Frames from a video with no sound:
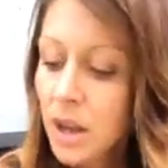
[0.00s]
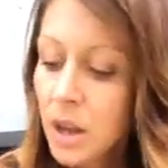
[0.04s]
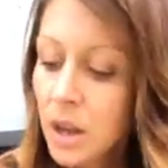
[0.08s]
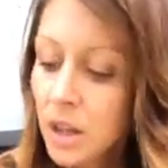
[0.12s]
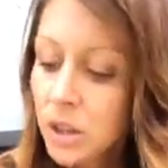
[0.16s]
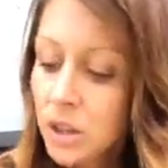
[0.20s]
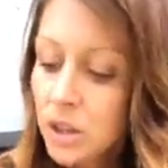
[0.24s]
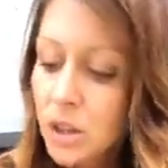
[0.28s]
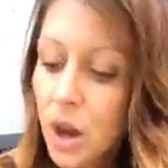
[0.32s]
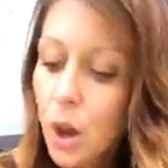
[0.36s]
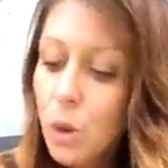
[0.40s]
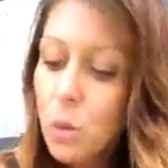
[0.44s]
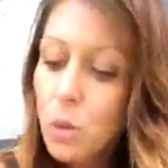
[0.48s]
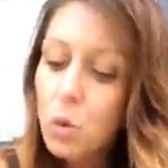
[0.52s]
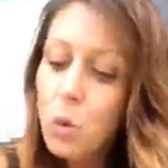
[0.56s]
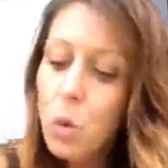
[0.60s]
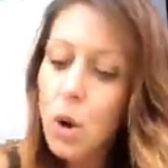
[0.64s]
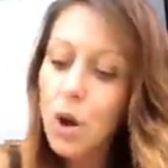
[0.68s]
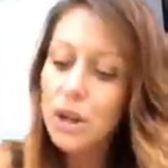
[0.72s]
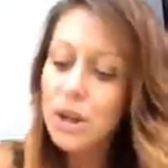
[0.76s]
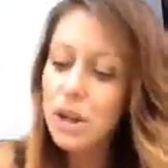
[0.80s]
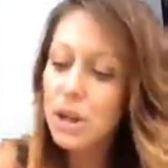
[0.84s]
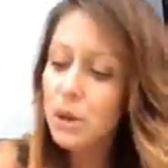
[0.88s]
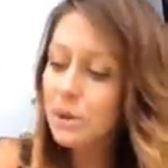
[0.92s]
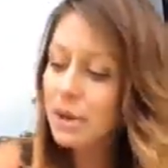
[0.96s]
So
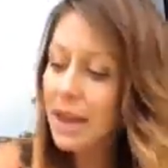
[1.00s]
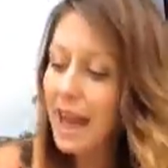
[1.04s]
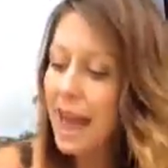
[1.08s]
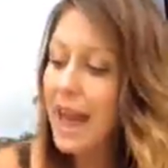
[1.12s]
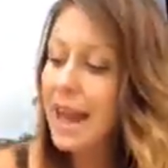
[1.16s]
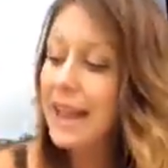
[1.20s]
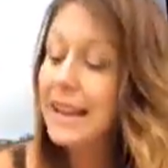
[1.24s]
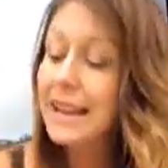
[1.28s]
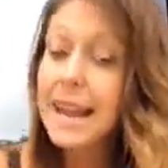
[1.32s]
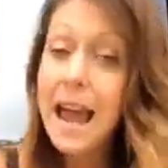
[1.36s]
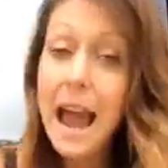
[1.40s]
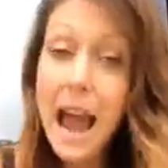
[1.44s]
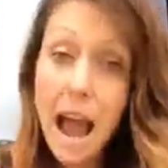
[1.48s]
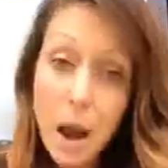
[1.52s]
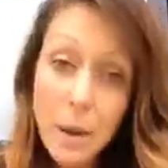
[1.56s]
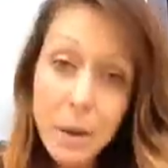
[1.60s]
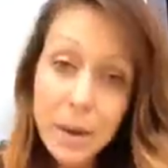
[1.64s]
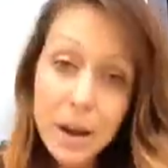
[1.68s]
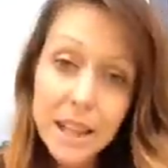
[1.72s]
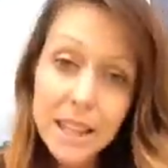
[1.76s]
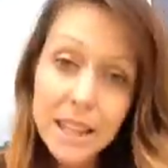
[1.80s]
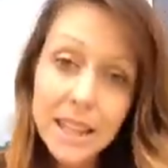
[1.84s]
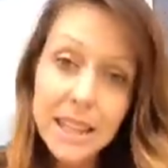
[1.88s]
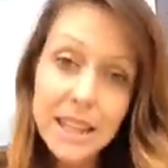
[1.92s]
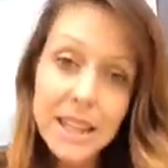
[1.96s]
what you get in our
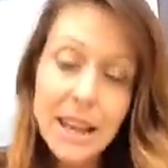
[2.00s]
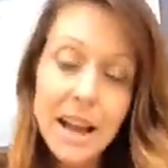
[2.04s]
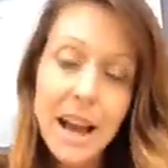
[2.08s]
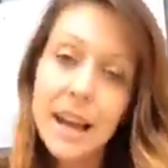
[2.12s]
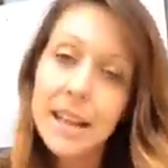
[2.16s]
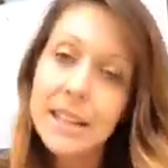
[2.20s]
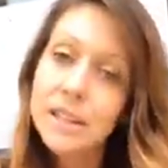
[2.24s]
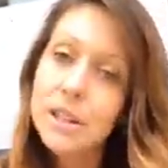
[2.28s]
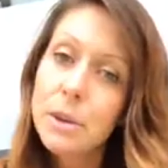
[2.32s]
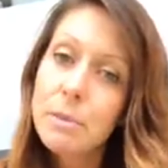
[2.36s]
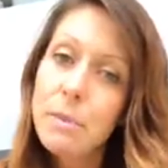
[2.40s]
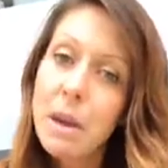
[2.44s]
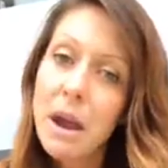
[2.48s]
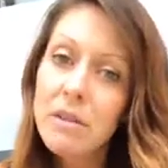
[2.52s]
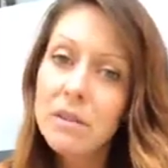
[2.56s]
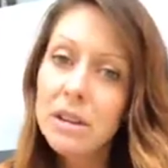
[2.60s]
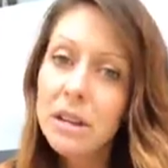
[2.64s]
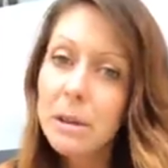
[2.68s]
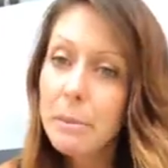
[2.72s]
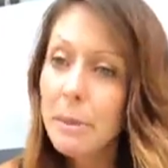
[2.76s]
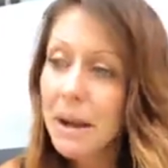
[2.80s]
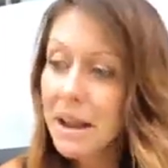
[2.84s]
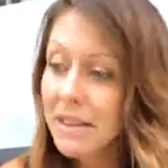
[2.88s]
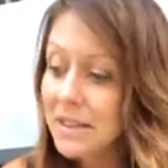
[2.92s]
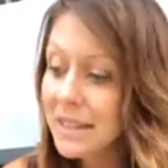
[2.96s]
Clean 9, so bearing
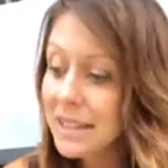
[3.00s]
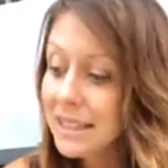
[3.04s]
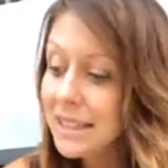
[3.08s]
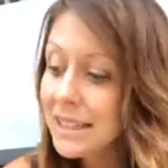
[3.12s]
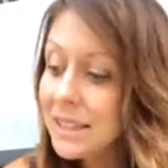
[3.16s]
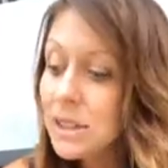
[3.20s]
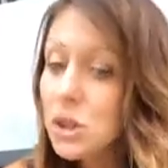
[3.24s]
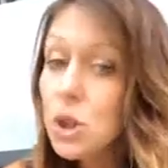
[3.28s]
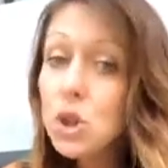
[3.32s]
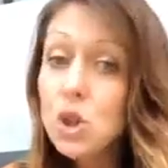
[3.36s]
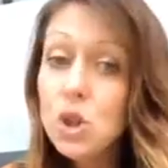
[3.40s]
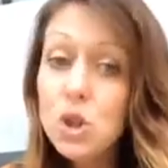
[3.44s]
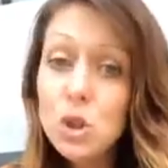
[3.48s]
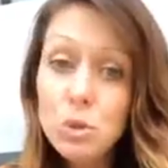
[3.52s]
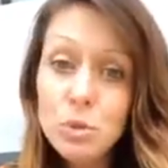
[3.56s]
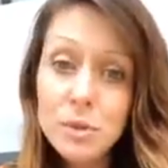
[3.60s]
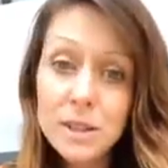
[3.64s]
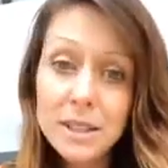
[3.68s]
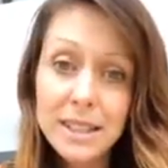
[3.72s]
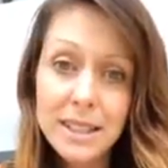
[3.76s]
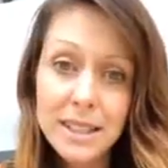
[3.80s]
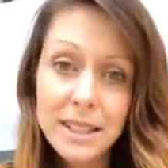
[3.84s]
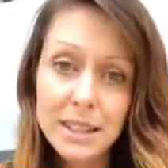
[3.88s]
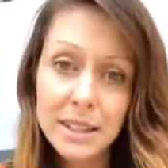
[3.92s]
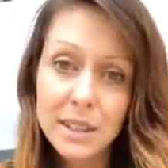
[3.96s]
in mind this is the New
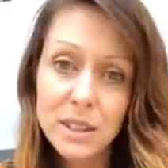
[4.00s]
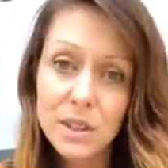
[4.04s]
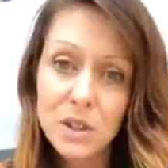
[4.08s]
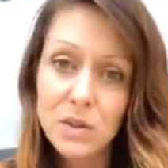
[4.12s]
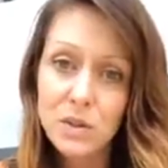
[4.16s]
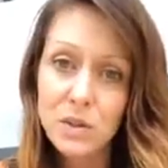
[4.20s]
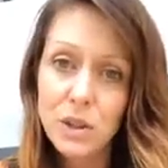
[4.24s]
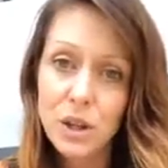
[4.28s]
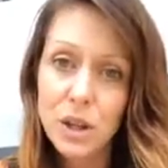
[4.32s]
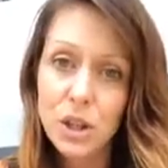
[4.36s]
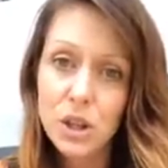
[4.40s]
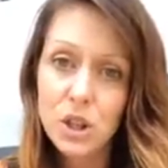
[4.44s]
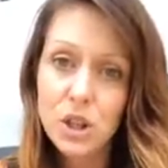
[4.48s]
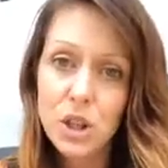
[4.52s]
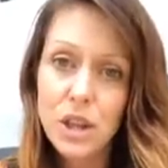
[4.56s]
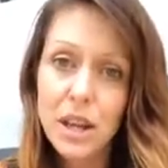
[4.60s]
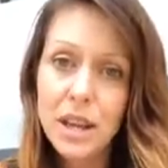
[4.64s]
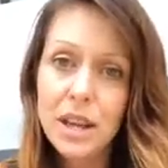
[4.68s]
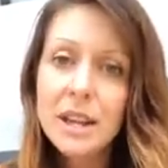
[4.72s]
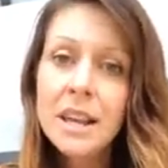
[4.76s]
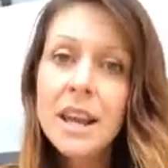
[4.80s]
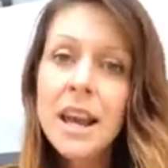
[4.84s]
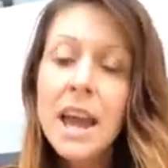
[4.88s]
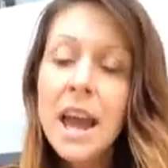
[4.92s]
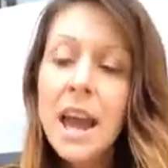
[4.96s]
Zealand
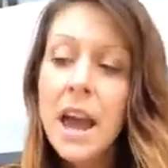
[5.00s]
version,